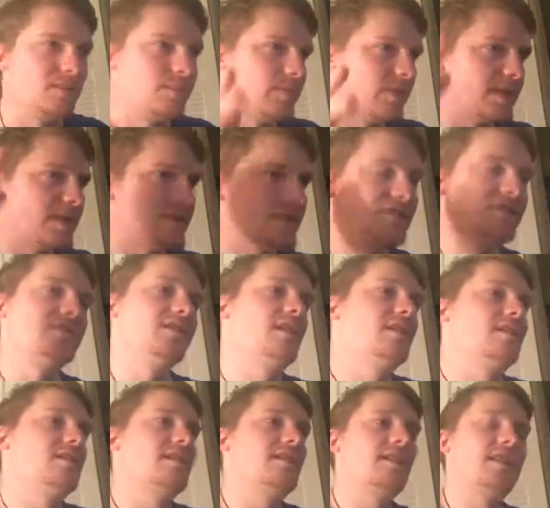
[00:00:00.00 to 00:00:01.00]
Because
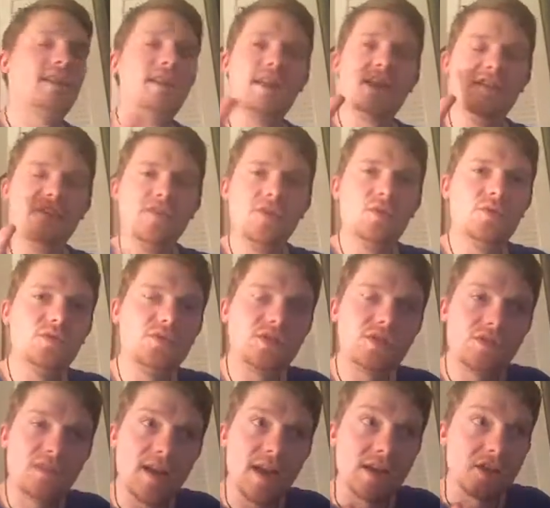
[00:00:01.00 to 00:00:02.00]
if you
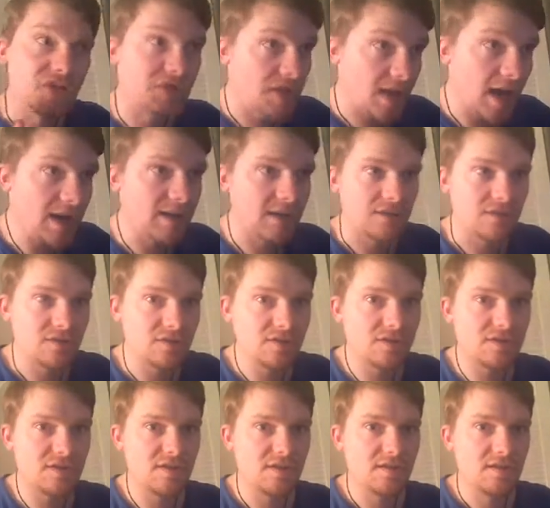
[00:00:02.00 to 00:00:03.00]
are
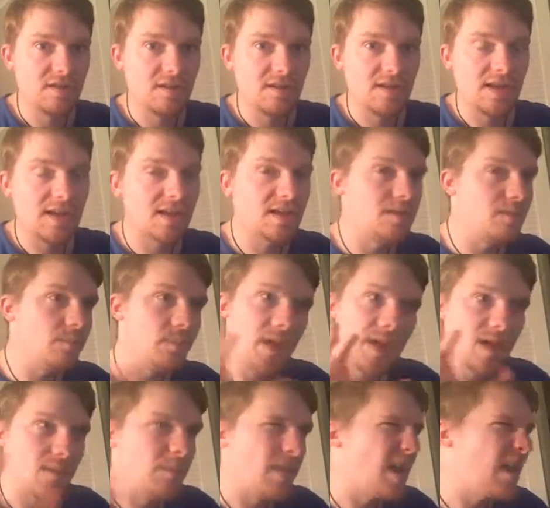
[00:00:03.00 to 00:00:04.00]
challenged, it can
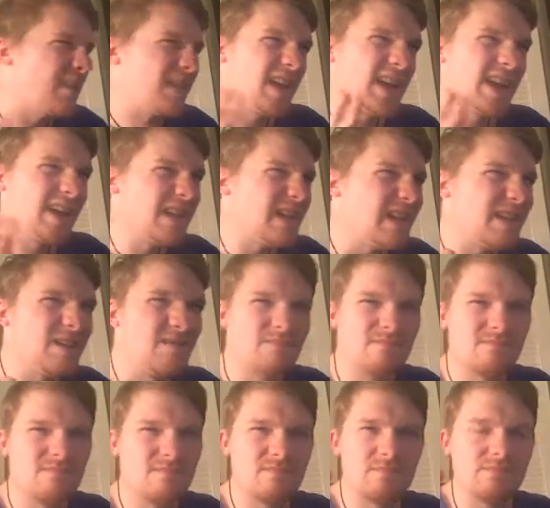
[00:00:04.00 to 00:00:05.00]
be about any
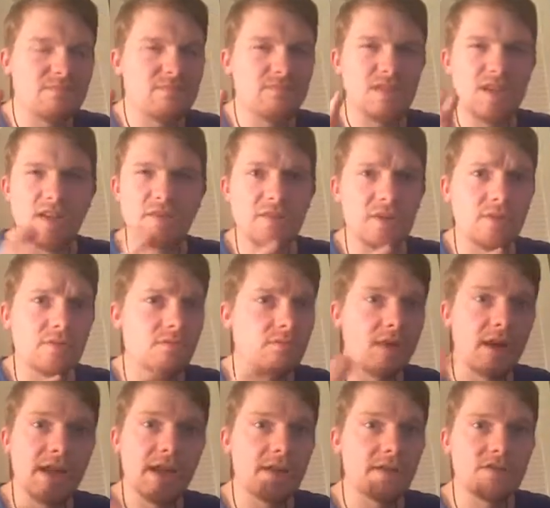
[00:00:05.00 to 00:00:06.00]
given
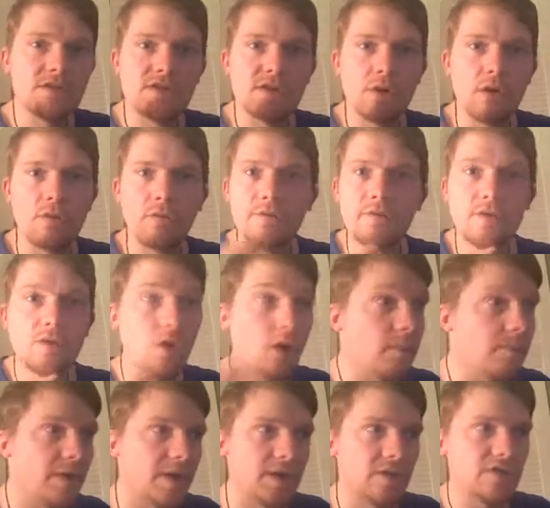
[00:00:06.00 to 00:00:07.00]
range of
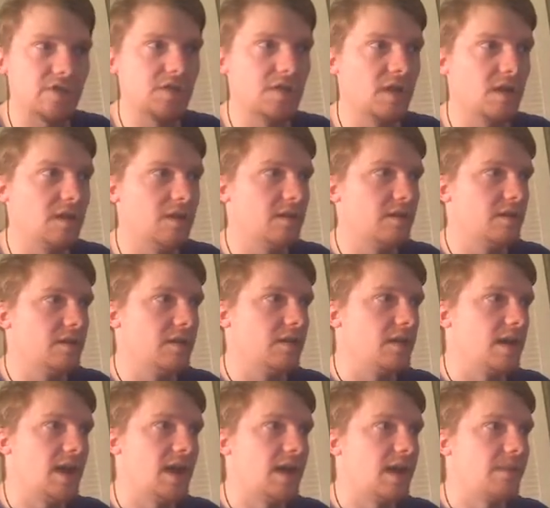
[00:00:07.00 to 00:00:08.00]
topics.
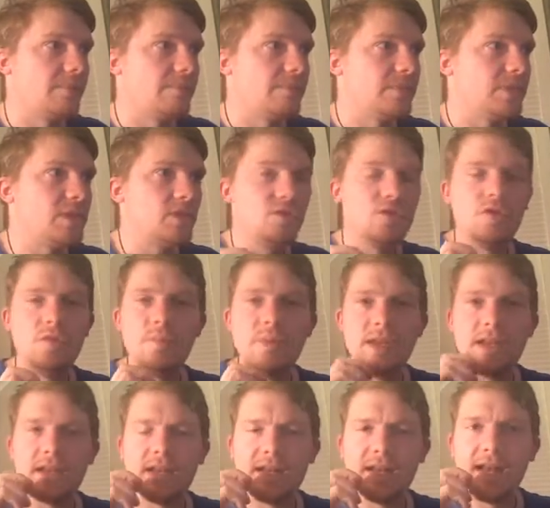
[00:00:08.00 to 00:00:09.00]
You could
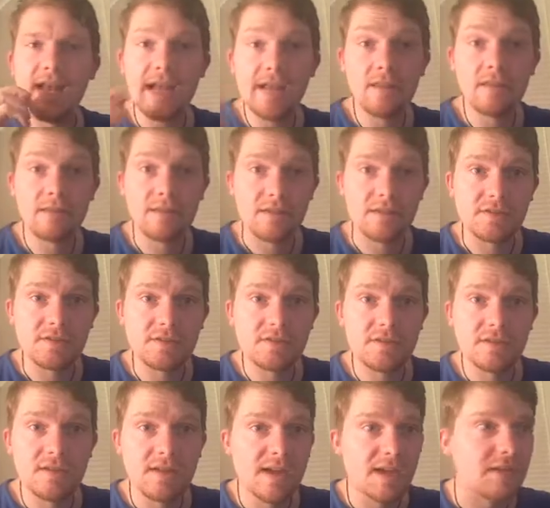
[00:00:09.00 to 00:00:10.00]
be an atheist
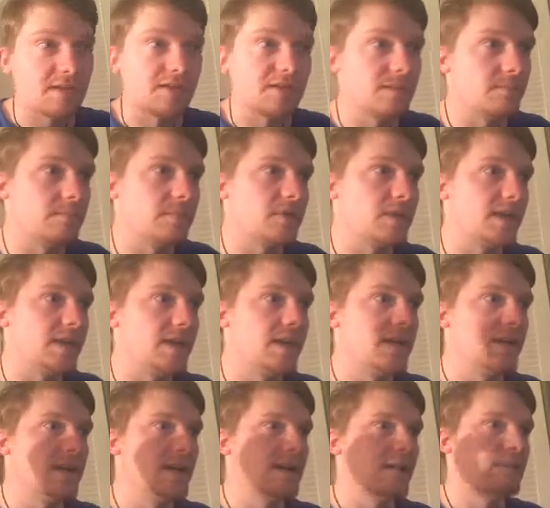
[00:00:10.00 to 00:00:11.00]
and somebody
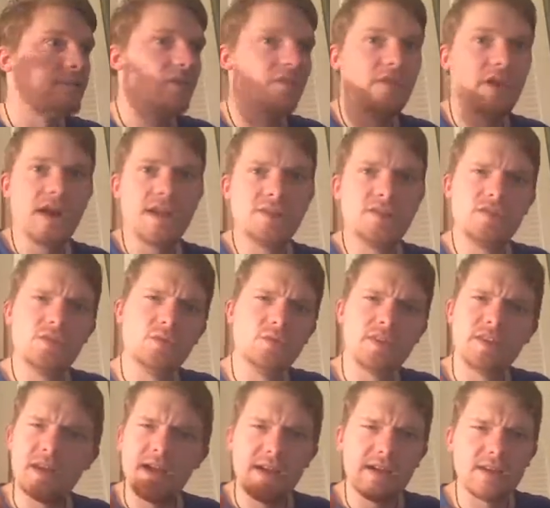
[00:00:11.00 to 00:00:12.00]
provides you with
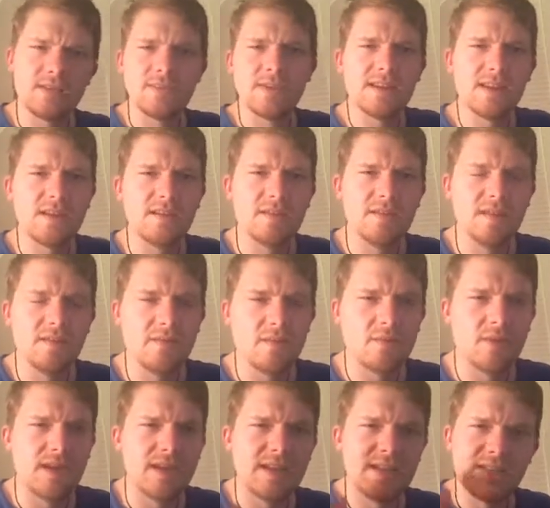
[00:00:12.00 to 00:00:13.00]
an argument that you'd never
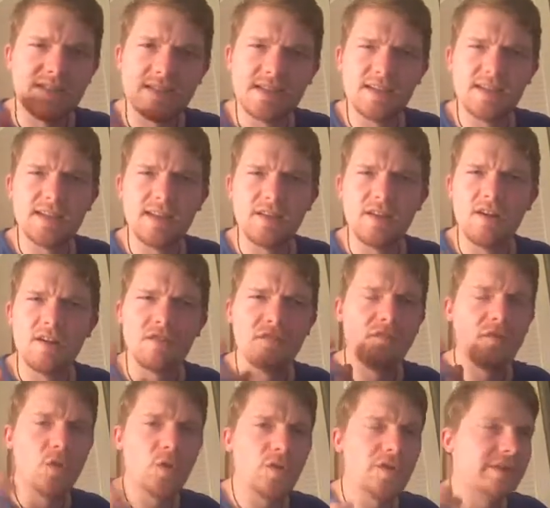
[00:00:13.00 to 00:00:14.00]
really considered
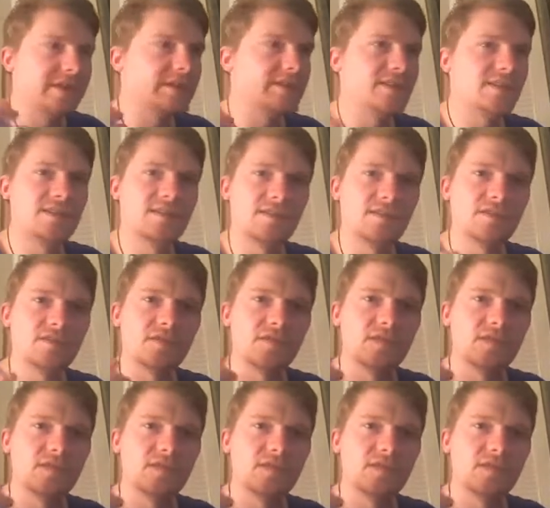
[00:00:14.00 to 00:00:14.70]
for the existence